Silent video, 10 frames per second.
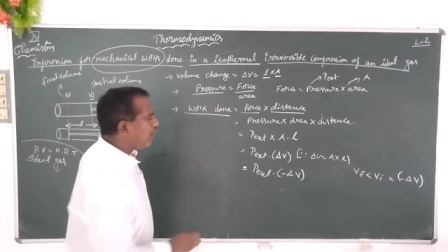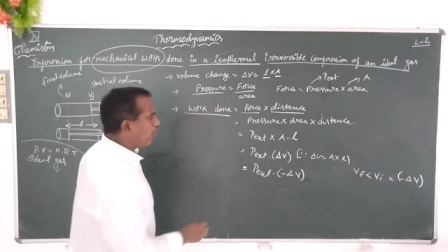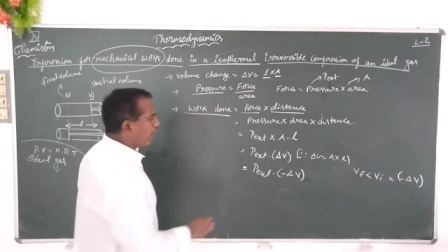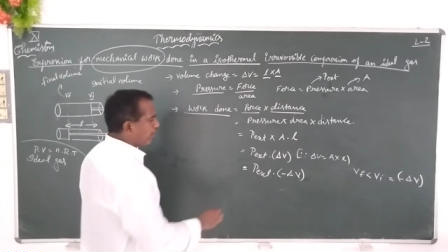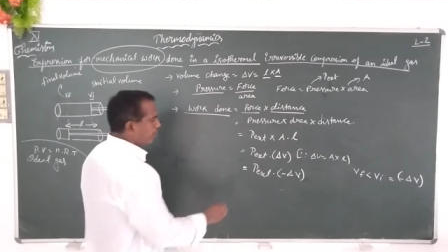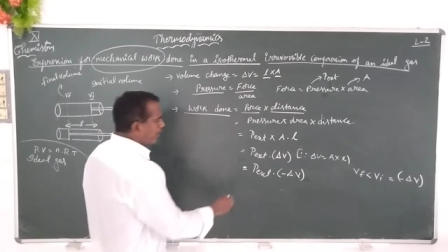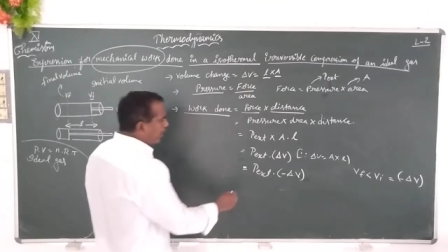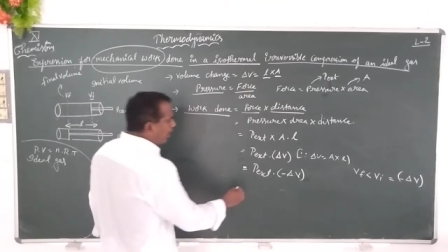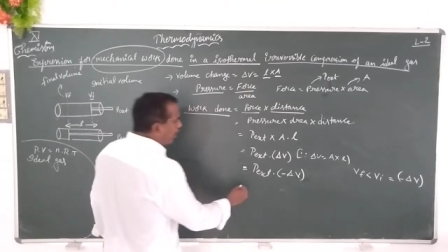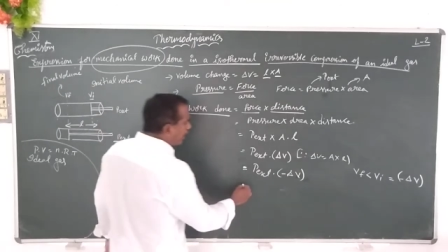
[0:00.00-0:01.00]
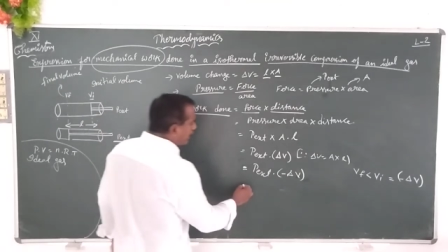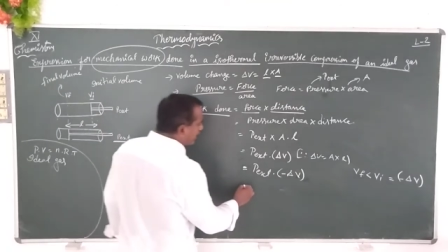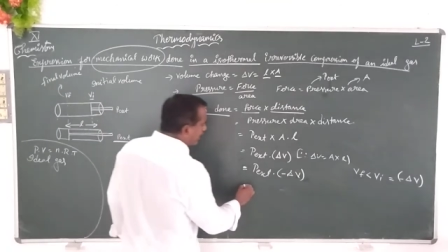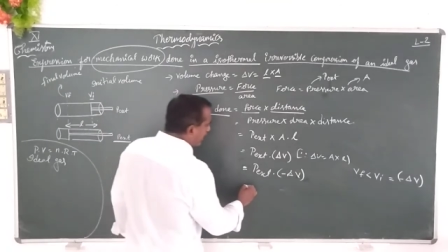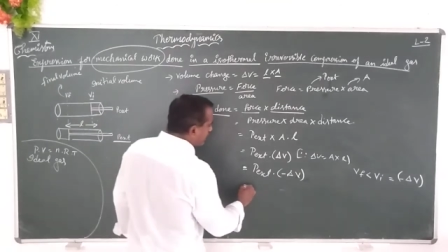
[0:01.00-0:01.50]
volume. Or I
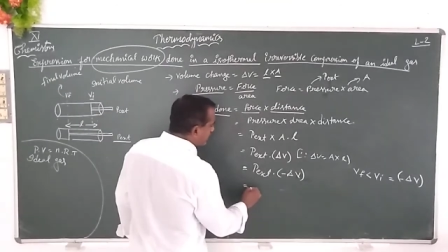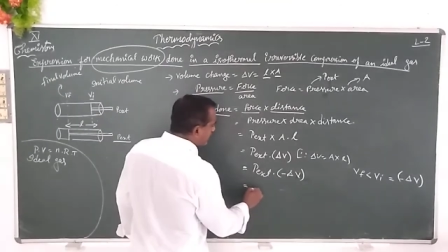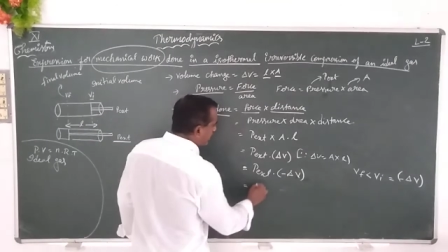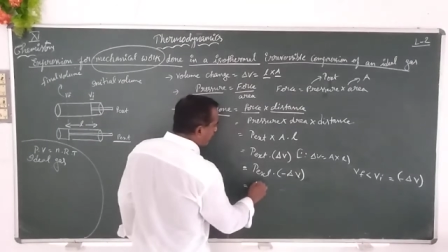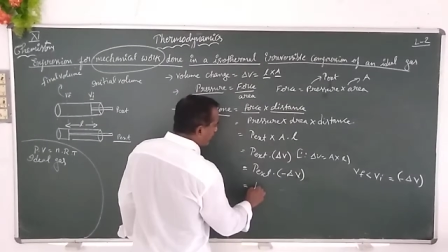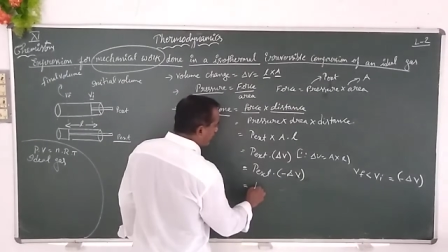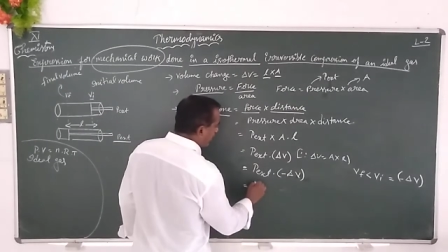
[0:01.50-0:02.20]
can write this equation